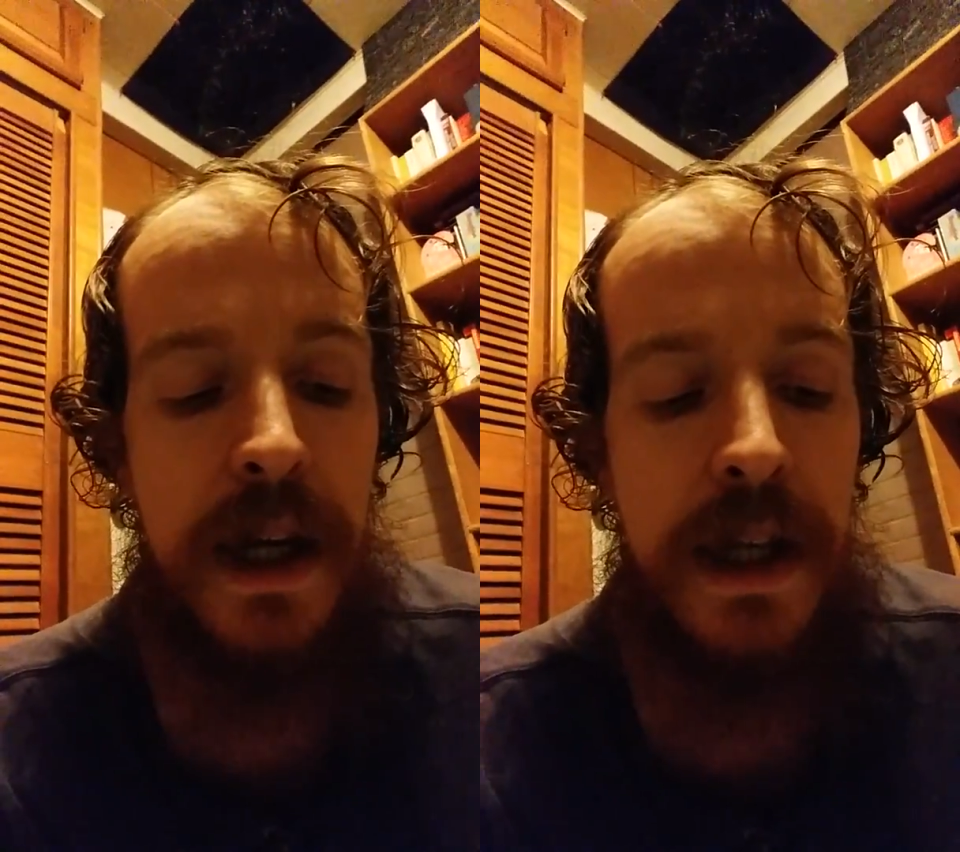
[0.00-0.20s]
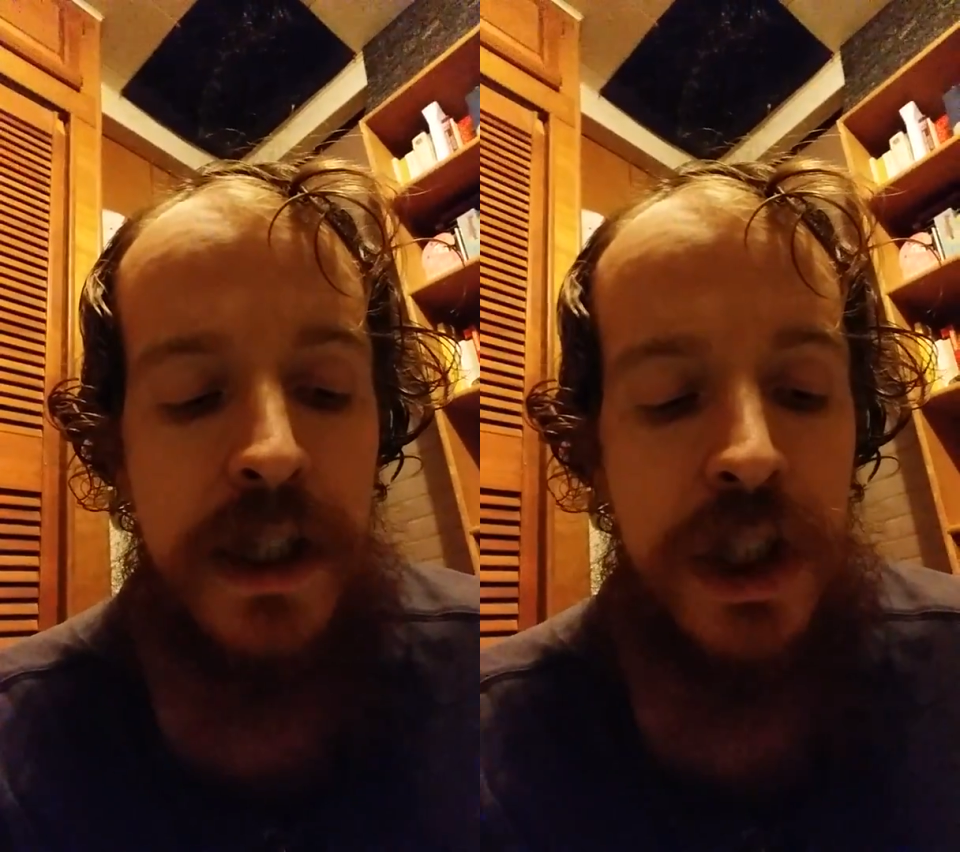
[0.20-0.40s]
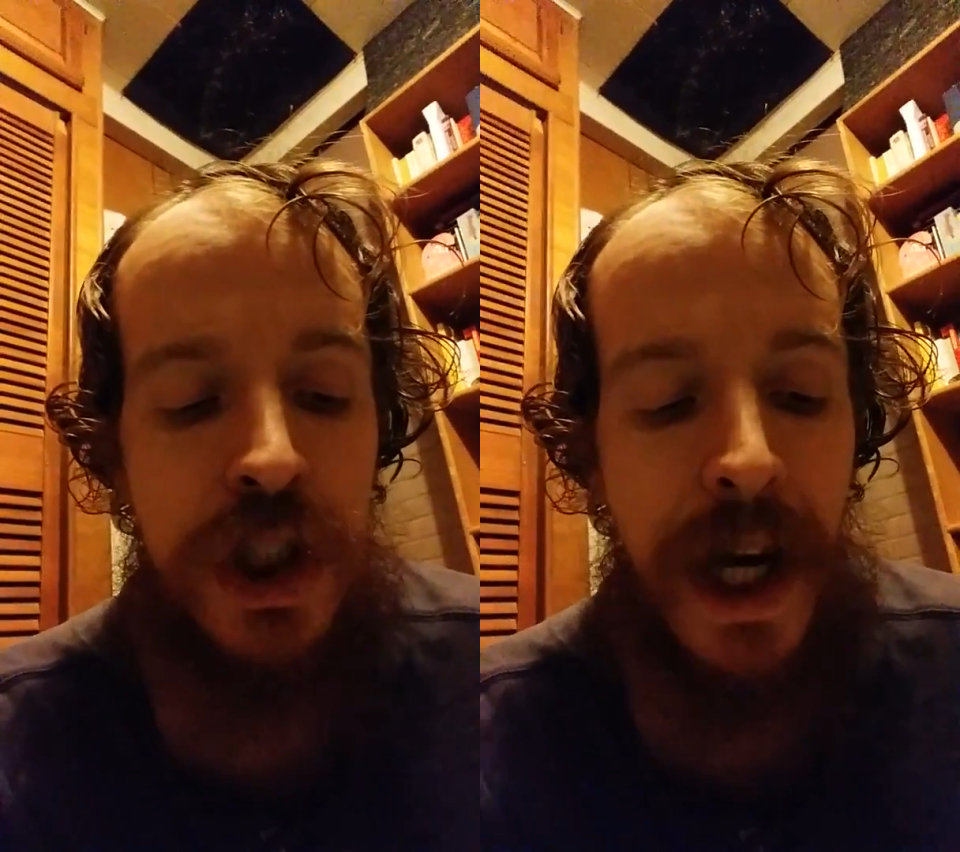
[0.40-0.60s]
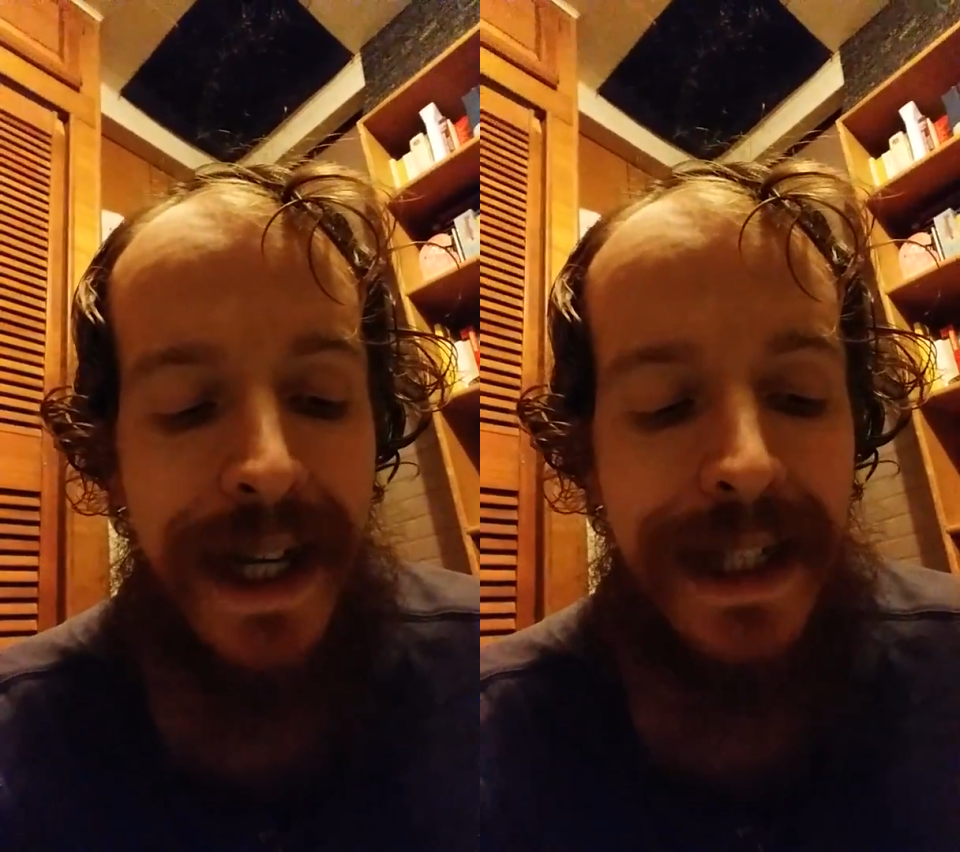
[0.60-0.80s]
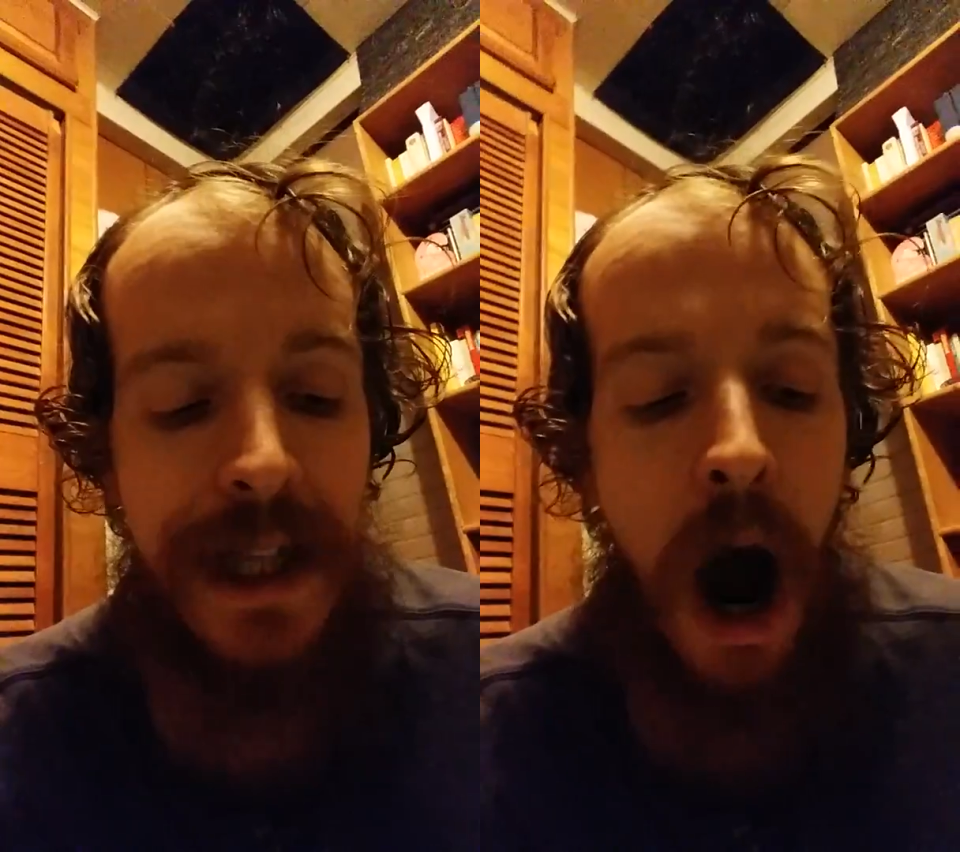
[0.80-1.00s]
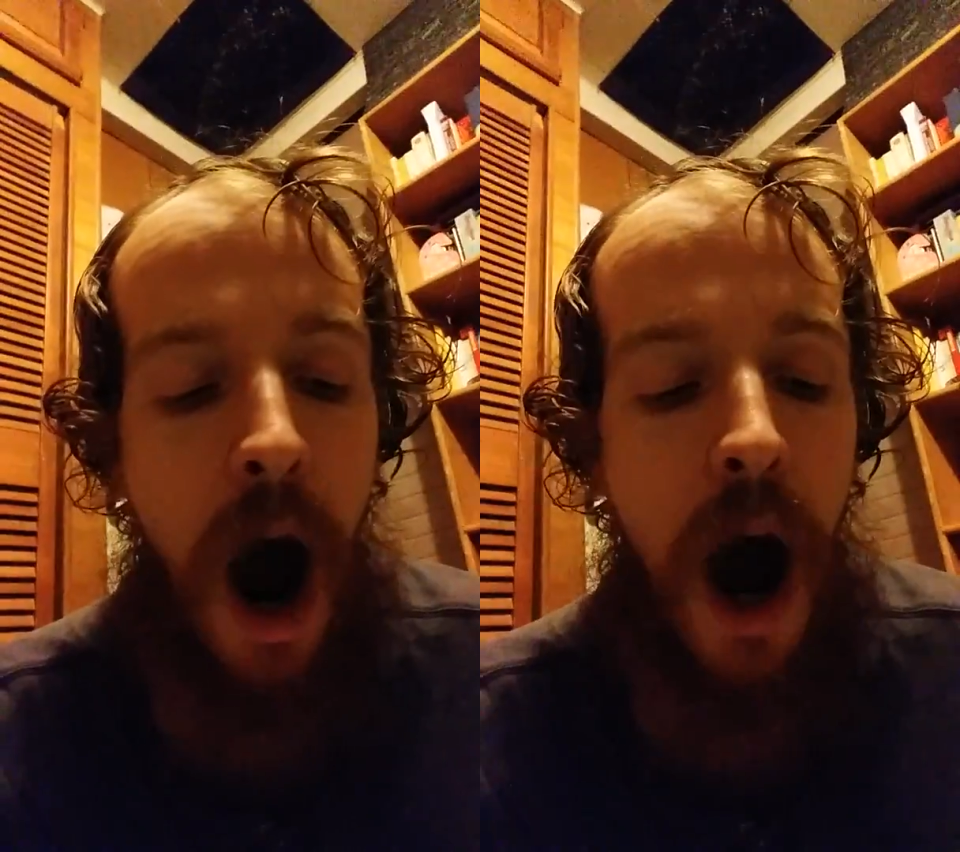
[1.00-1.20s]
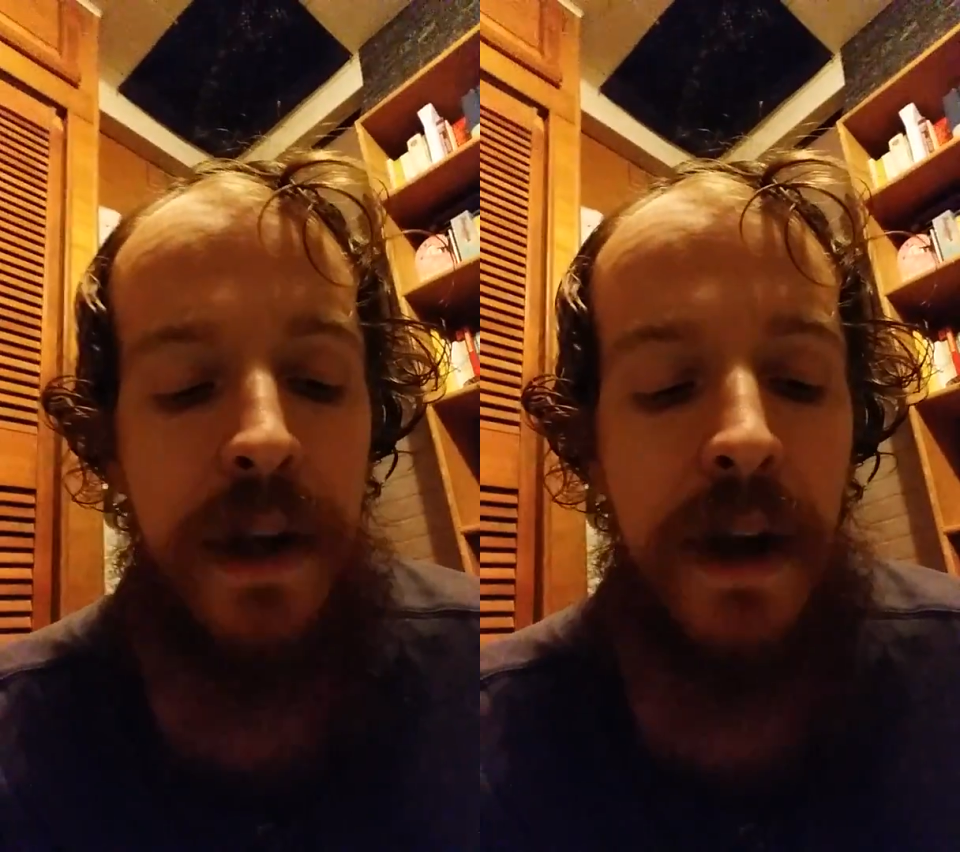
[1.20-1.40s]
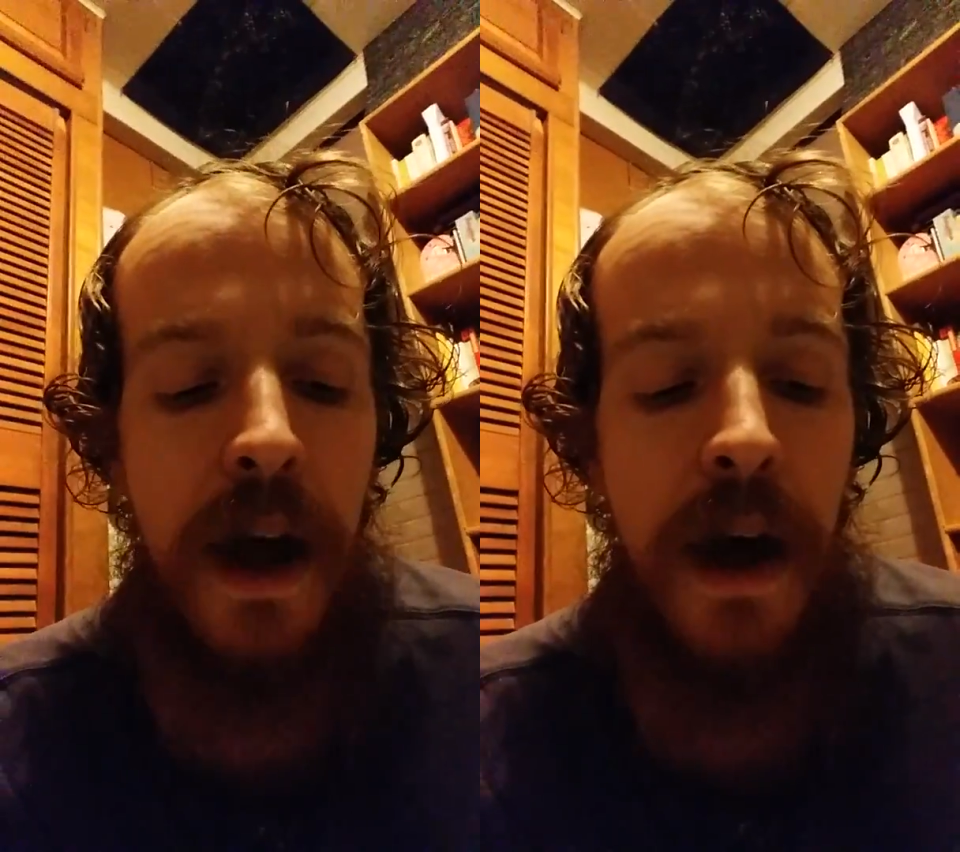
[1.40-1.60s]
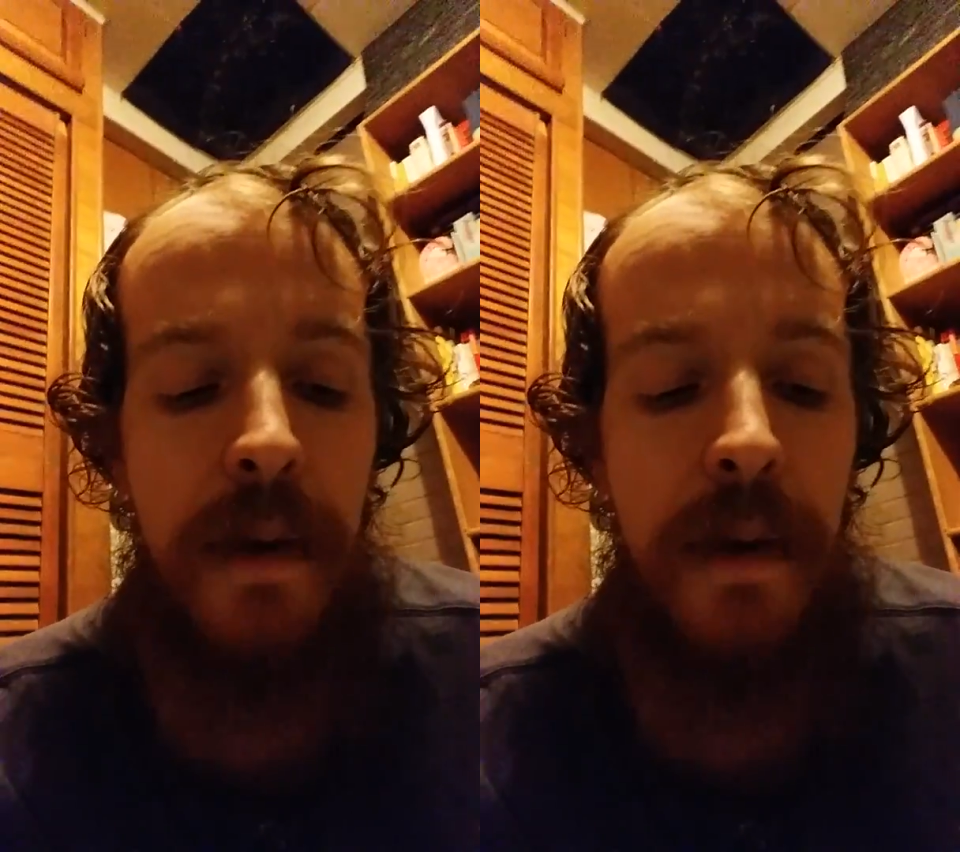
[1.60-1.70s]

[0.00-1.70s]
shaitan